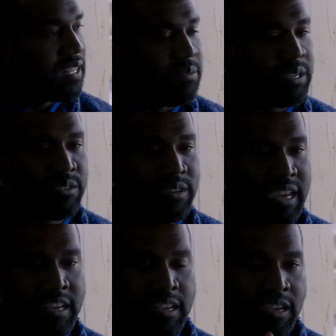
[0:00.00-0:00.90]
that we
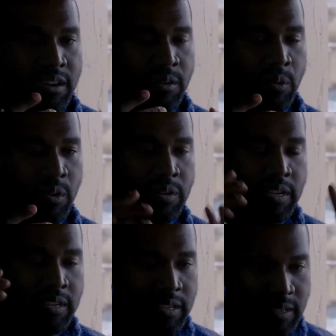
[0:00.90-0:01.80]
create or
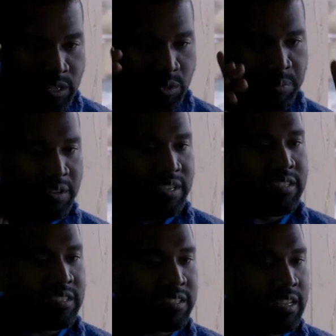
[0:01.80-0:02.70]

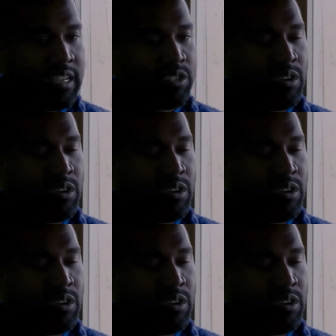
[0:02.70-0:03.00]
experience the Sunday